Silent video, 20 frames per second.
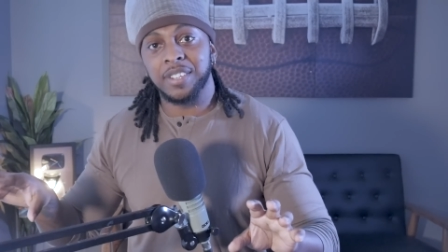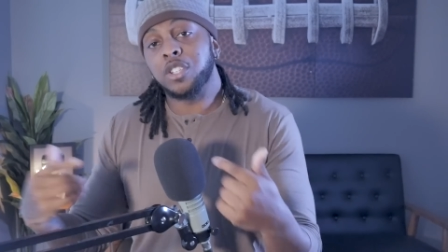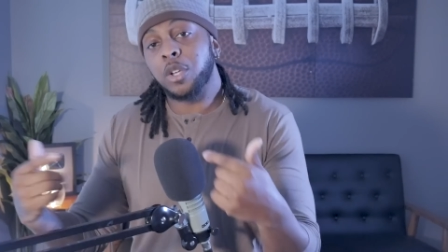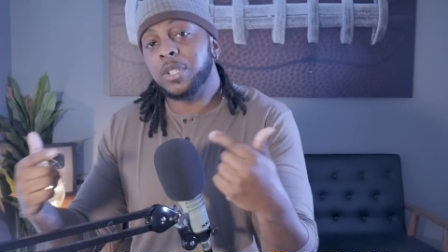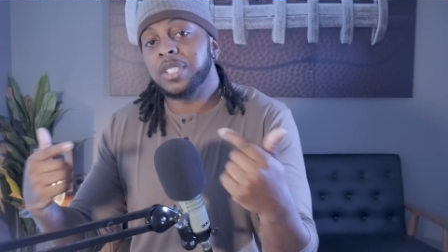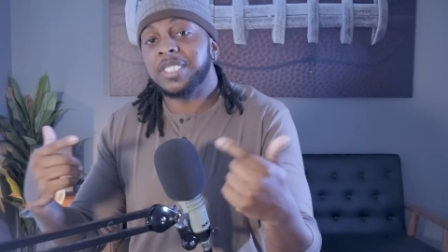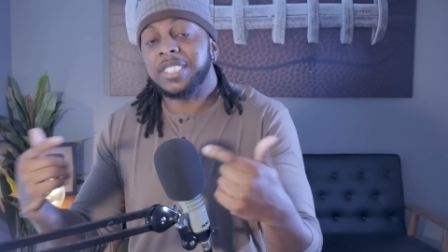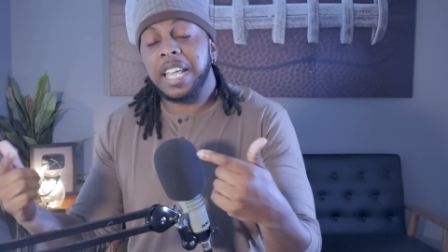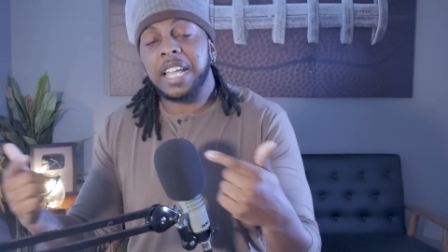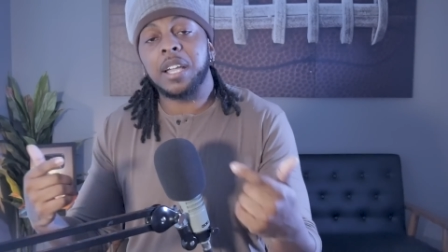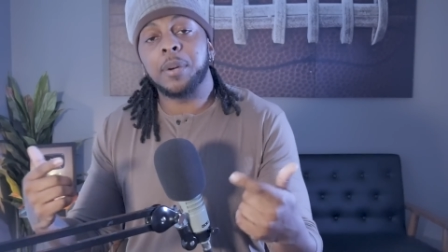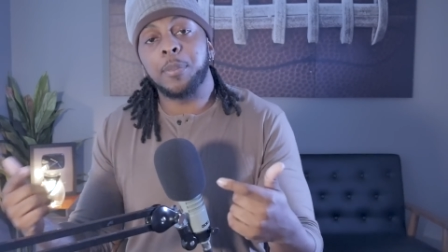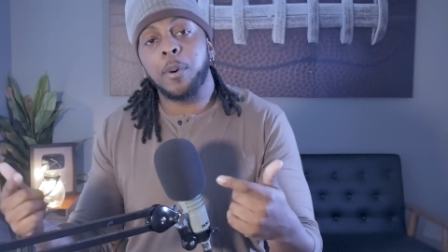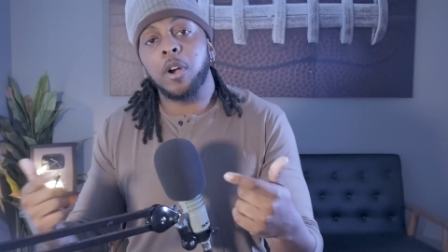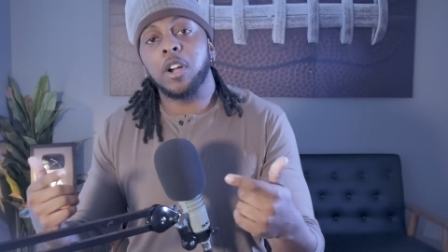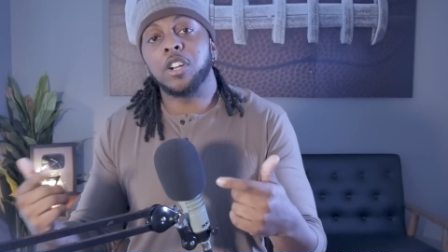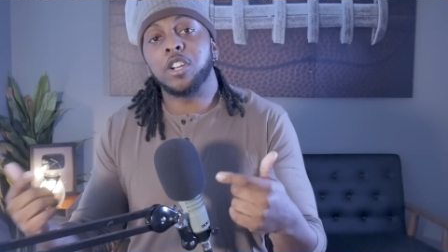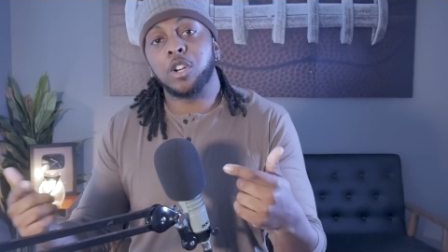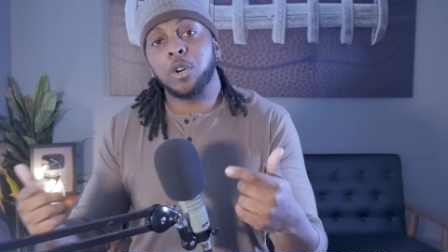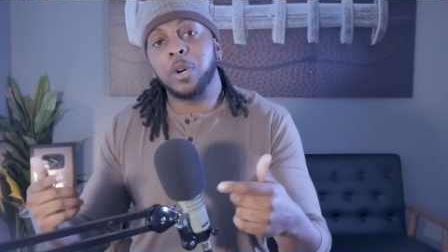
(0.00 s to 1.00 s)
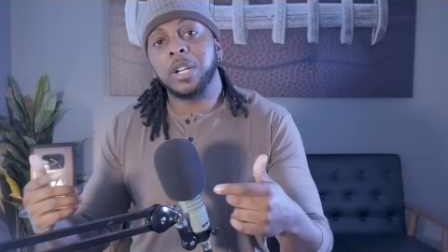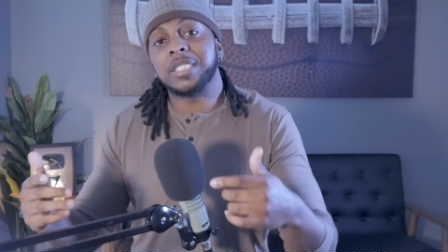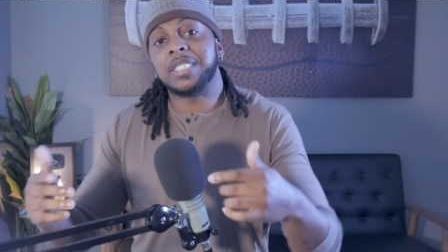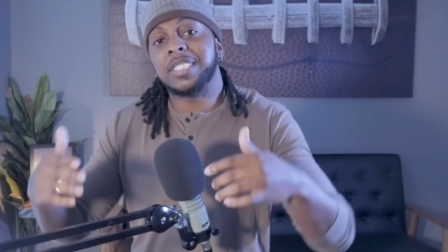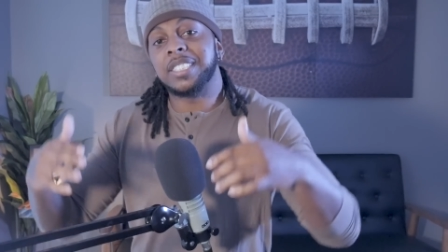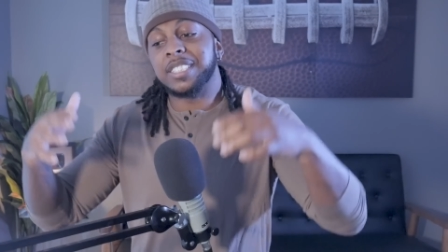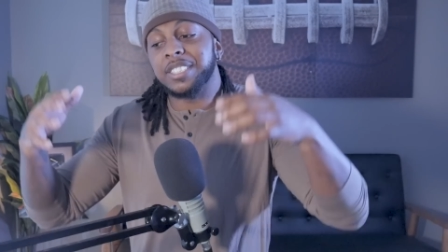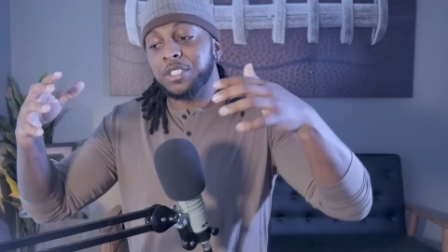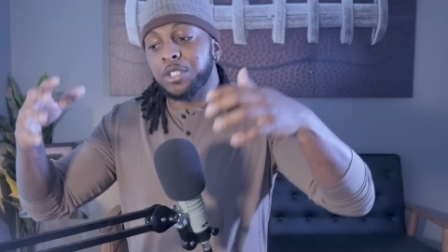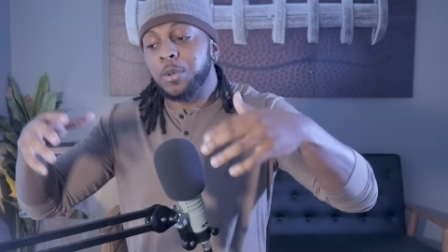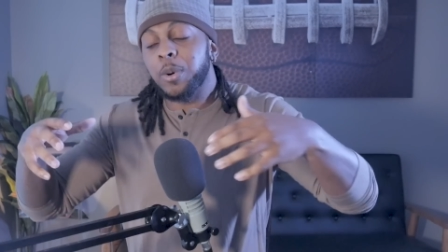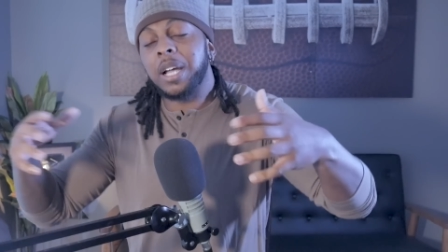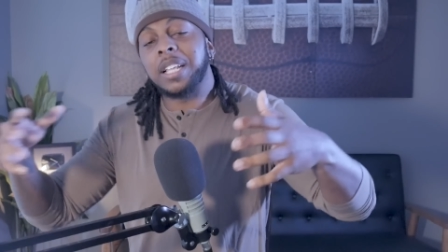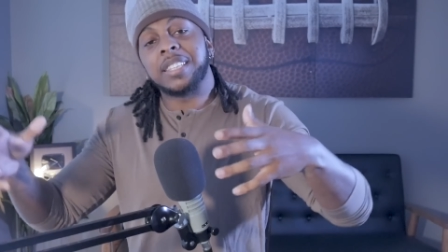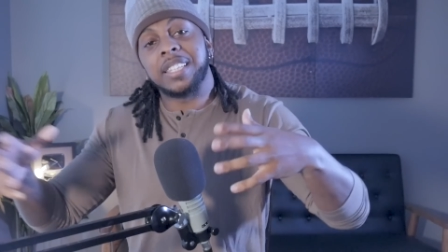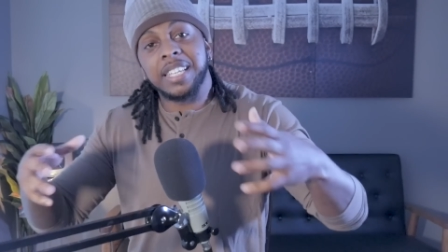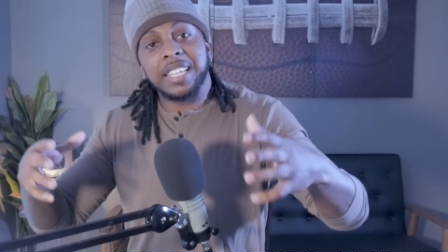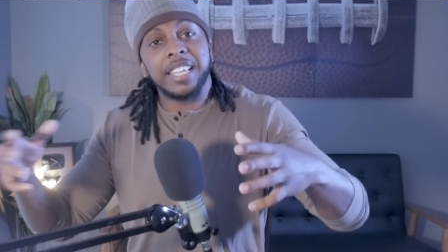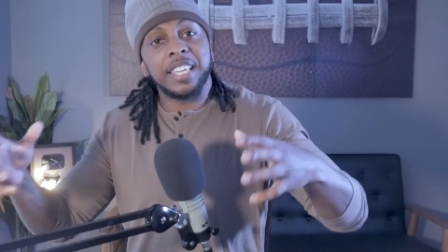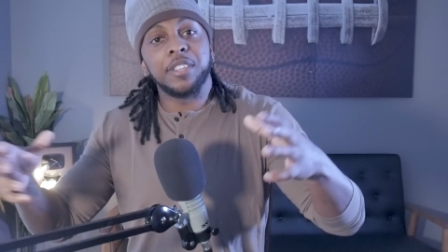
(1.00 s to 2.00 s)
So the second part of the question is, do
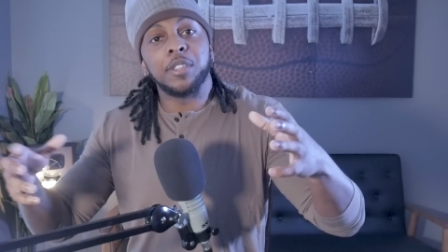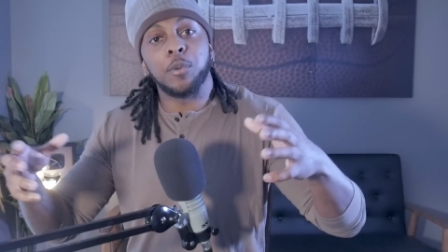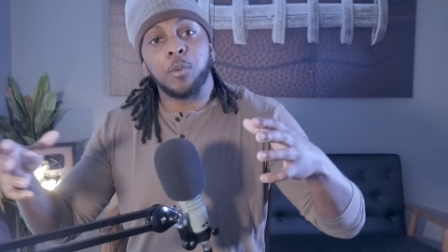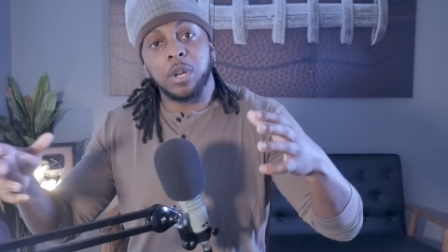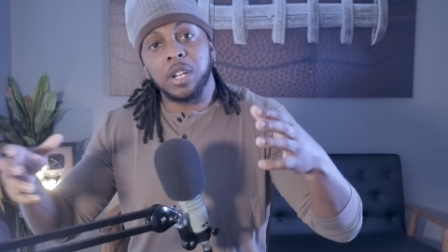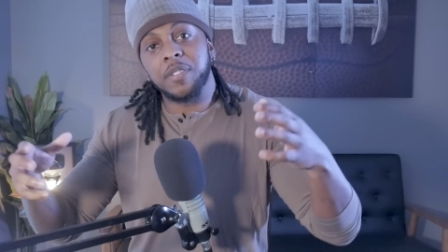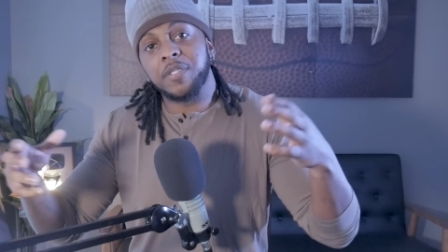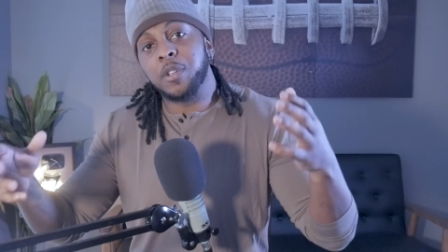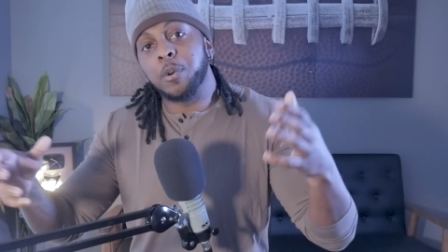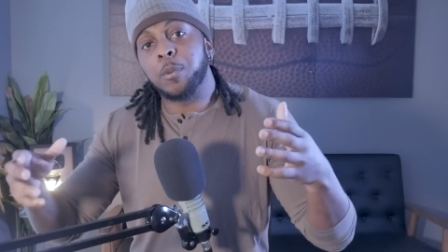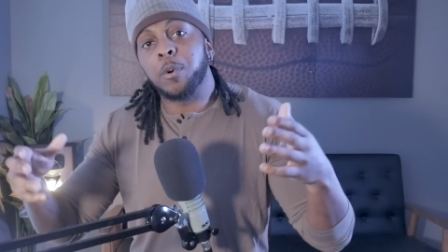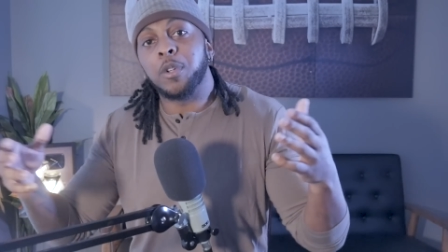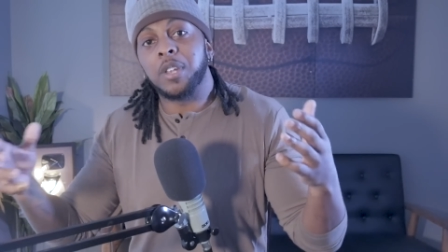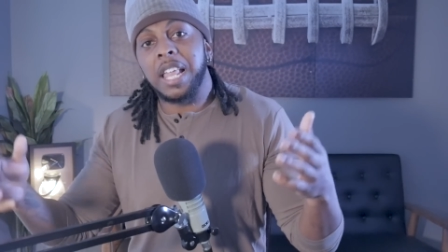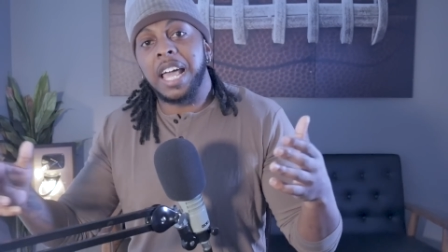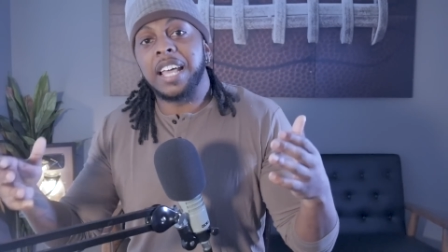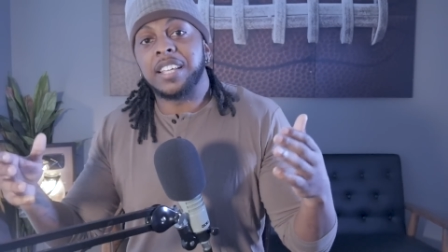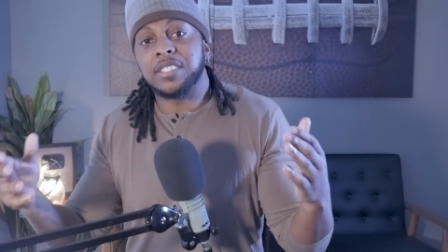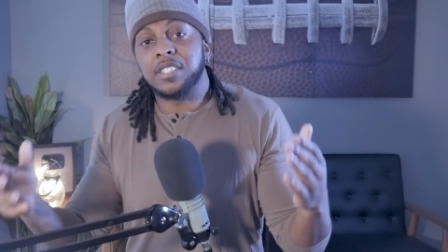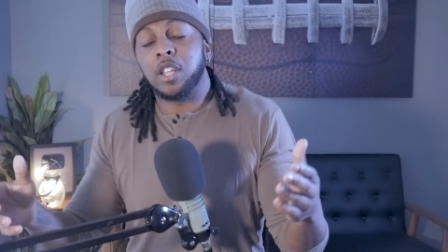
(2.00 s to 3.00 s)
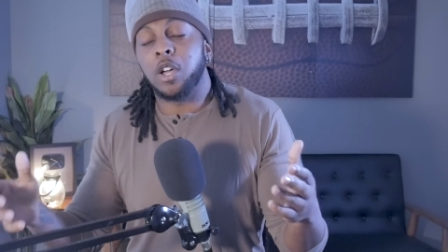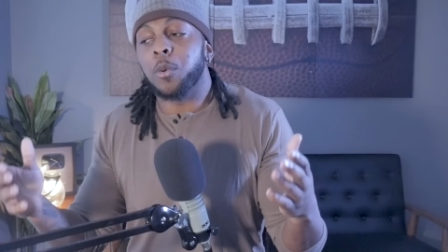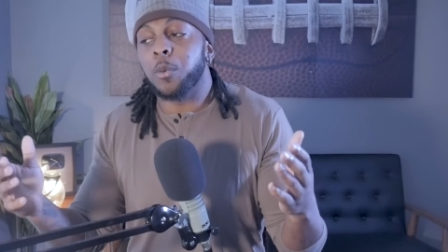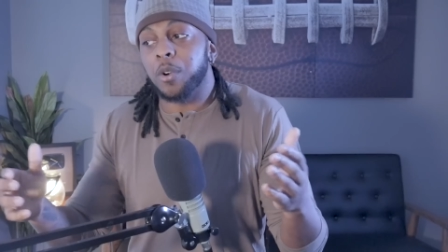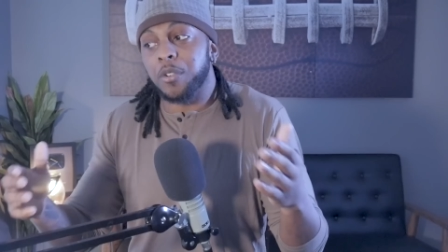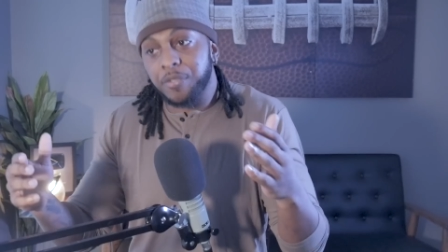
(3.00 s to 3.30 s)
I think either one of them will last long?